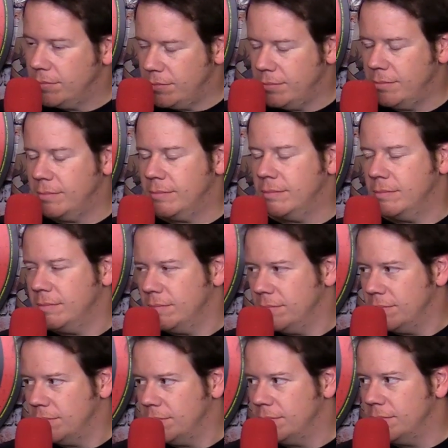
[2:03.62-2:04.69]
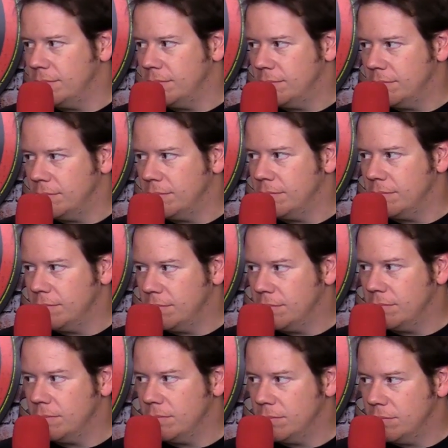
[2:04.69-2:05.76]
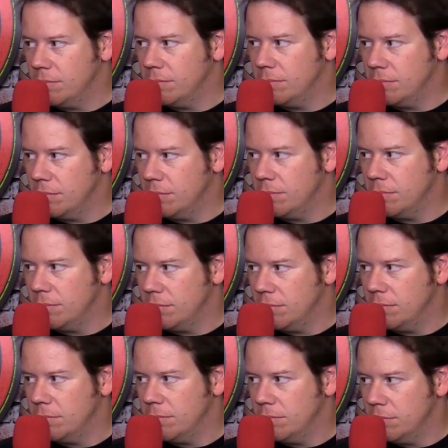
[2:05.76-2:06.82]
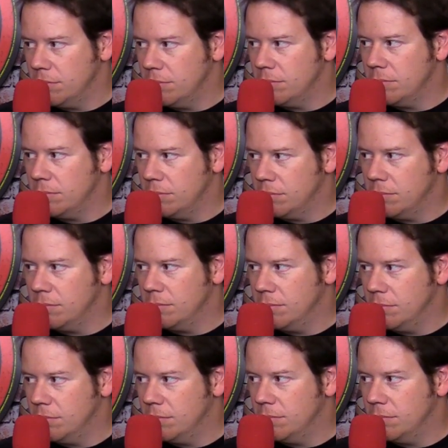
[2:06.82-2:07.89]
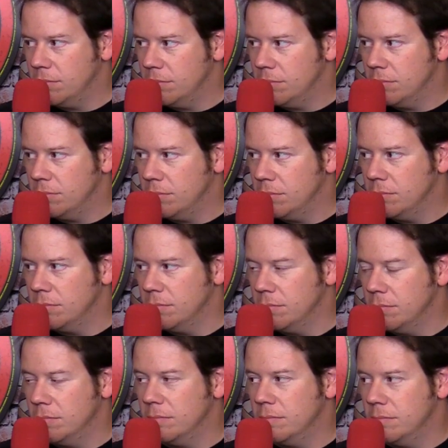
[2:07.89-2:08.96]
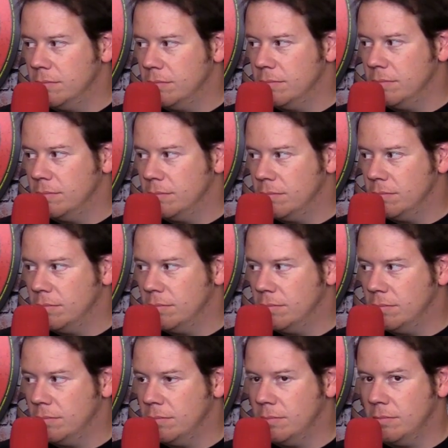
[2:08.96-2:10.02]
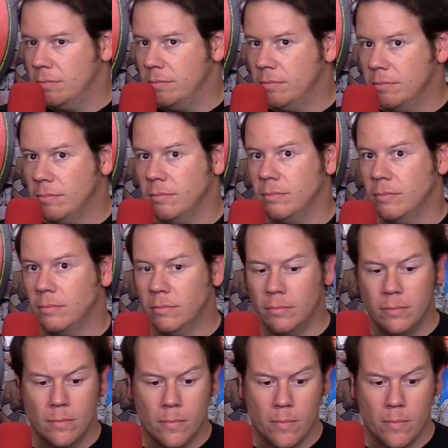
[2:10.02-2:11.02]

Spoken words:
The person shown says nothing.